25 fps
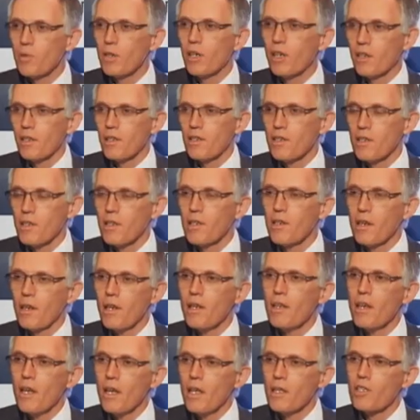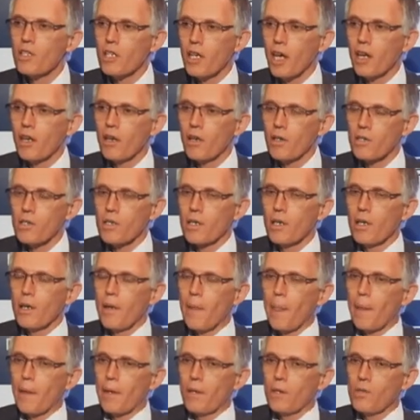be honest. Yeah. it's chaos.
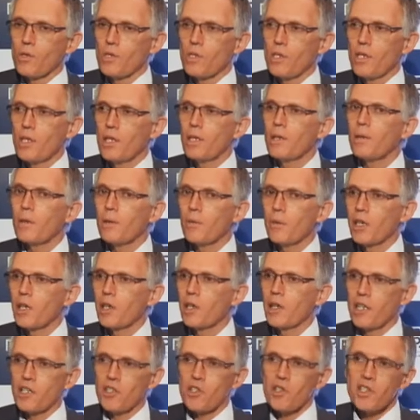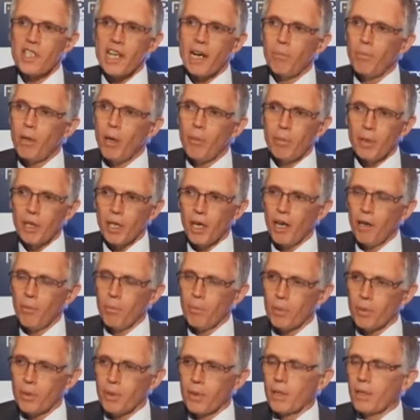You see, regulations are popping
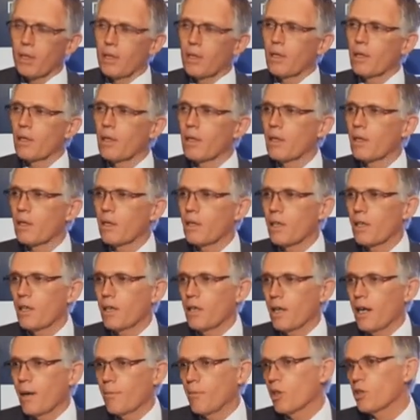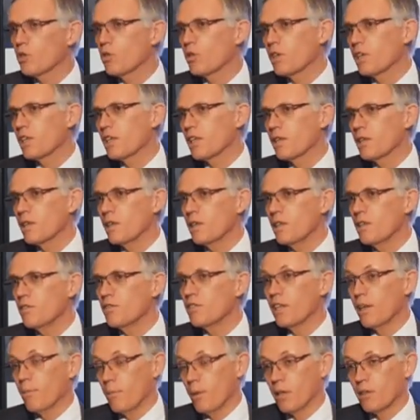up. Uh, I'm not talking
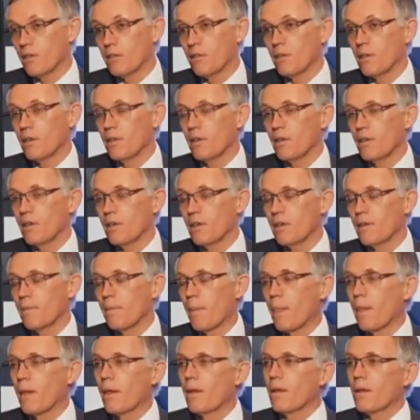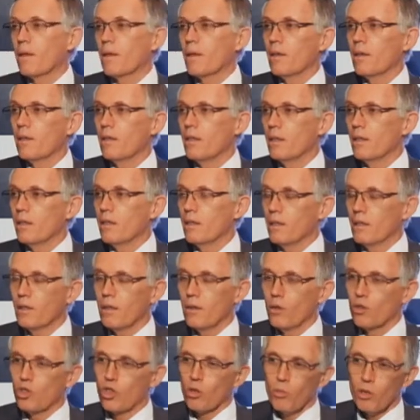even about. Uh, uh,
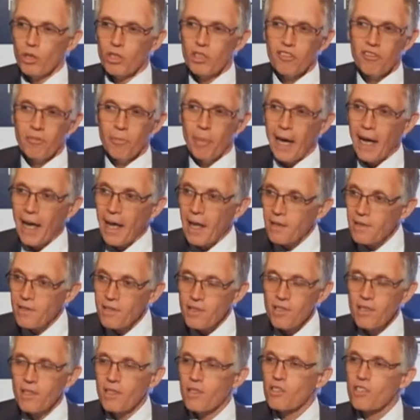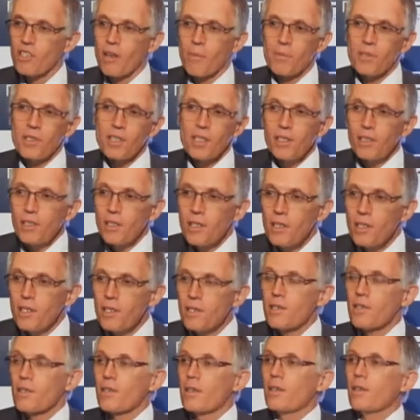automotive bans in some
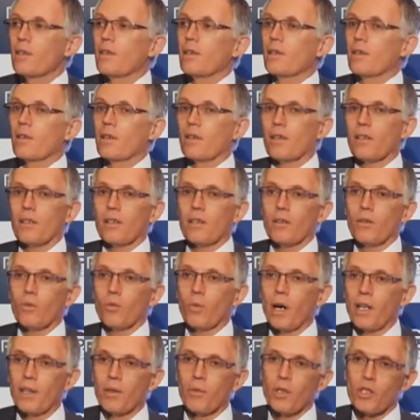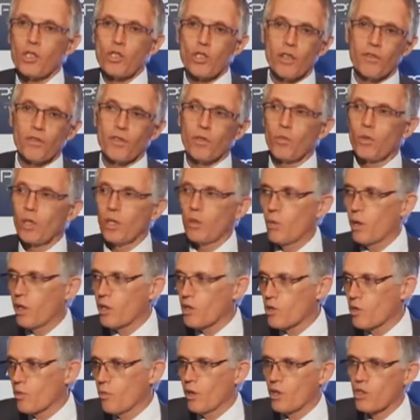cities. Uh, one region of the world
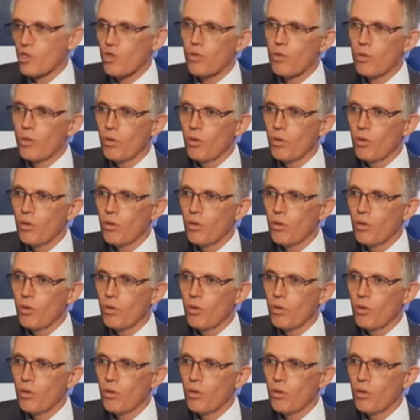wants, wants to